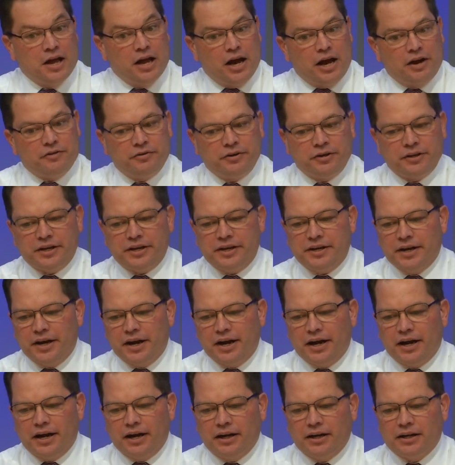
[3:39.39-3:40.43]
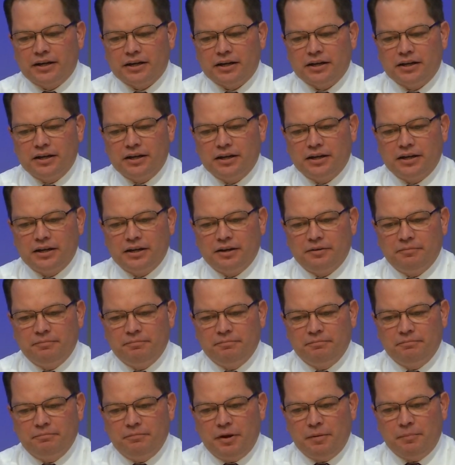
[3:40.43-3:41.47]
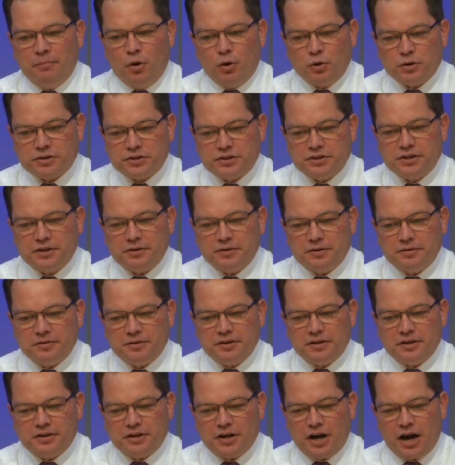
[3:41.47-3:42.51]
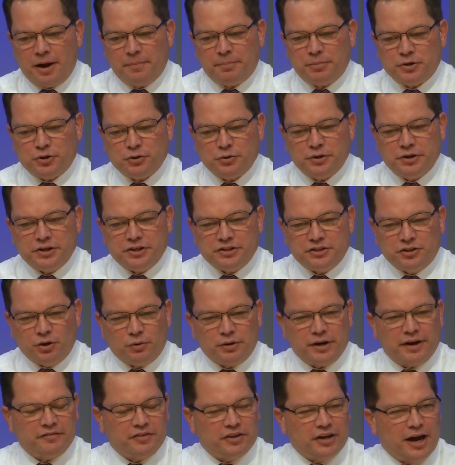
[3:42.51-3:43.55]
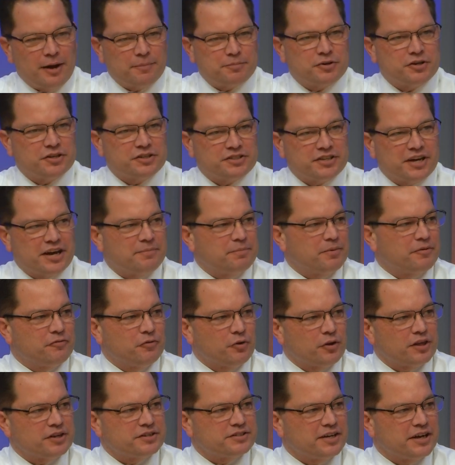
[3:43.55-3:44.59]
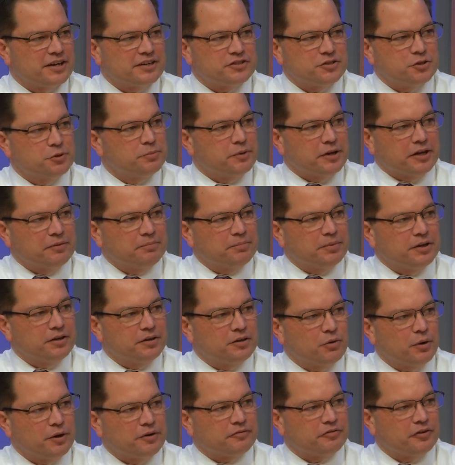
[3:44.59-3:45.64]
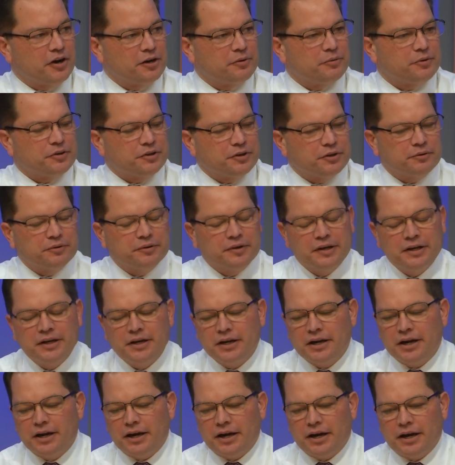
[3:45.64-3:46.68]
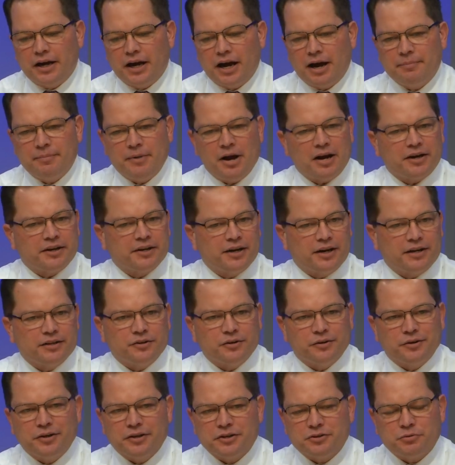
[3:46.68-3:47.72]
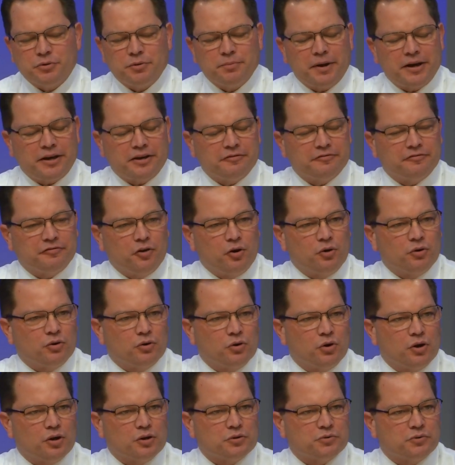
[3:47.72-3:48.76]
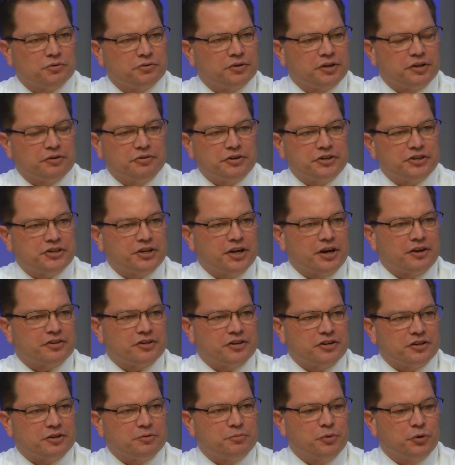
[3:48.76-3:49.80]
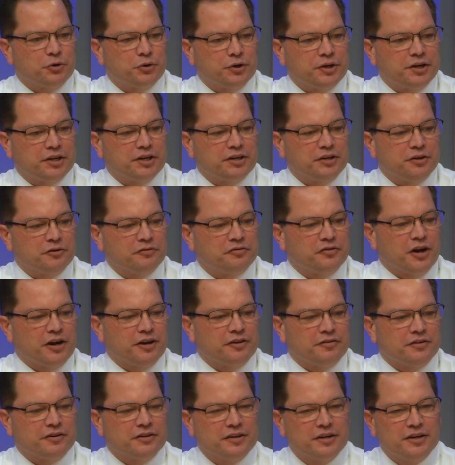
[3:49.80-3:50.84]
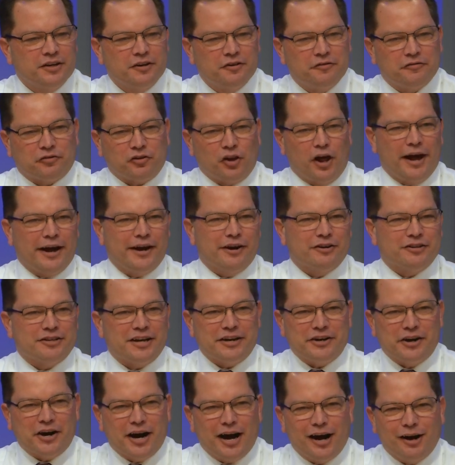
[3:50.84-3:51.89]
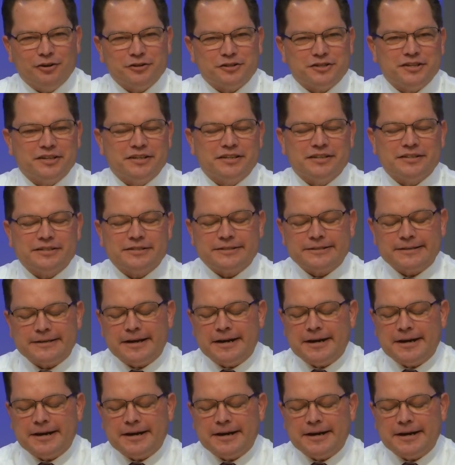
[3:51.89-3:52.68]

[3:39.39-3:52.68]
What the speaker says: I really, in most opportunities, don't have the option to say it before they say it to me, be quite frank with you. I'm knocking on doors, we're making phone calls, we're really reaching out to the community. You've gotten flyers at your houses.